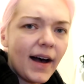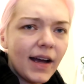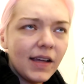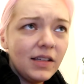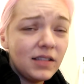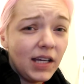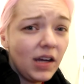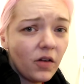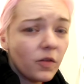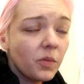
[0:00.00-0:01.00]

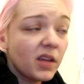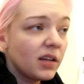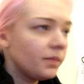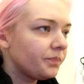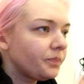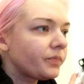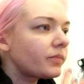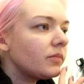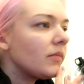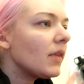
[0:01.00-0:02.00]
ID or something.
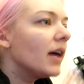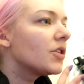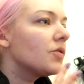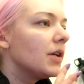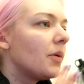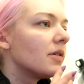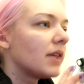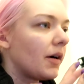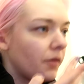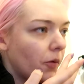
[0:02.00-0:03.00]
I just really wanted
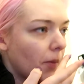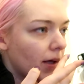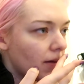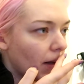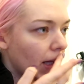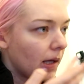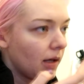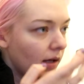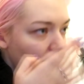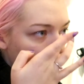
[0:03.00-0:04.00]
that phone basically.
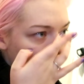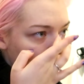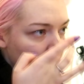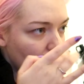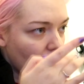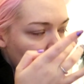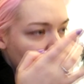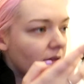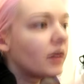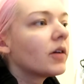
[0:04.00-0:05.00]
I mean,
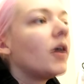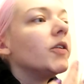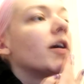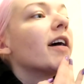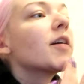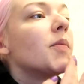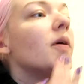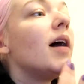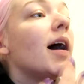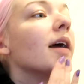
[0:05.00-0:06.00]
it's a good contract,
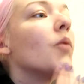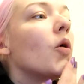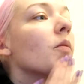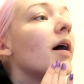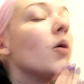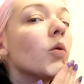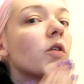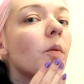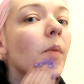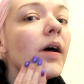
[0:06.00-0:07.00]
but I want my
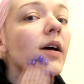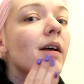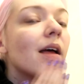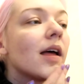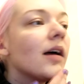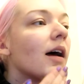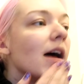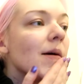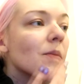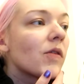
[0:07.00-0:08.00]
old number,
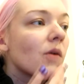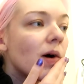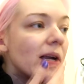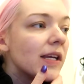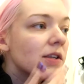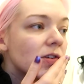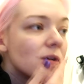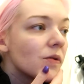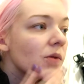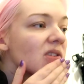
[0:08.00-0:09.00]
so I need
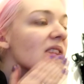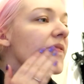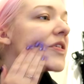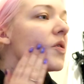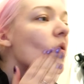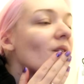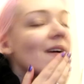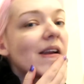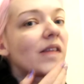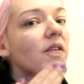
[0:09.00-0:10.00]
to switch everything over,
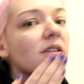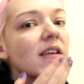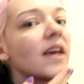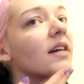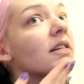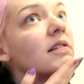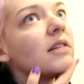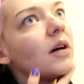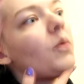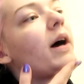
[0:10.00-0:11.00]
and it's going to take
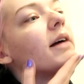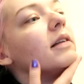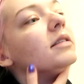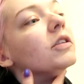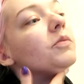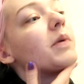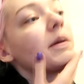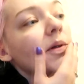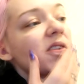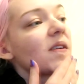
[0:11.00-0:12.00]
a while to be
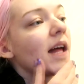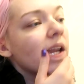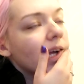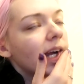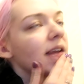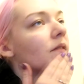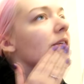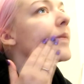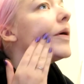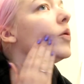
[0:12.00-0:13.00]
able to do that. Like, I need to
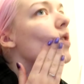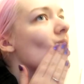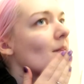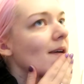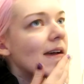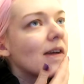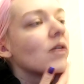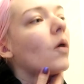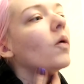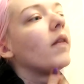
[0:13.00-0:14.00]
ring my old network
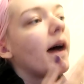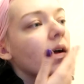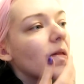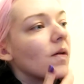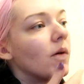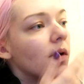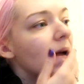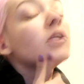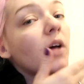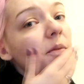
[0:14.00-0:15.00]
and all that, so
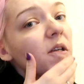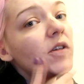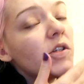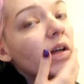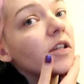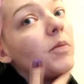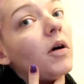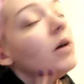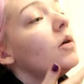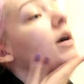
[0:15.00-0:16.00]
I'm just going to do that
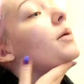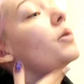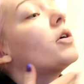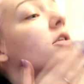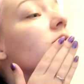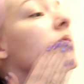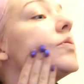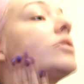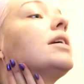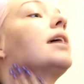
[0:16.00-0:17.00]
tomorrow, and we're going to
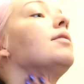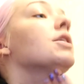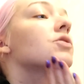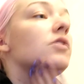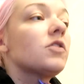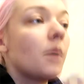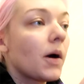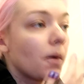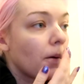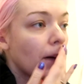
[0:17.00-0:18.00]
do the decorations
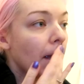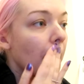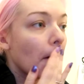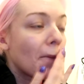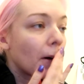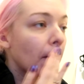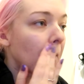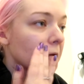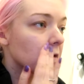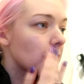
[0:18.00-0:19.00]
tomorrow. I'm going to go
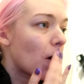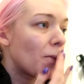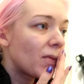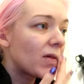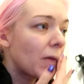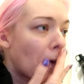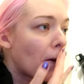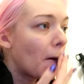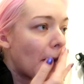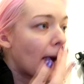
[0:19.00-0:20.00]
out to the shops,
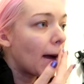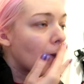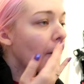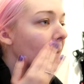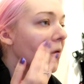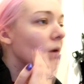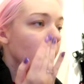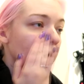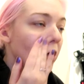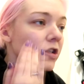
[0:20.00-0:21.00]
so we're going to go to
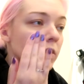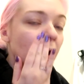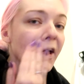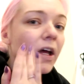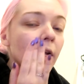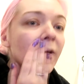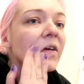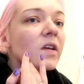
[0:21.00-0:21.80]
like Costa.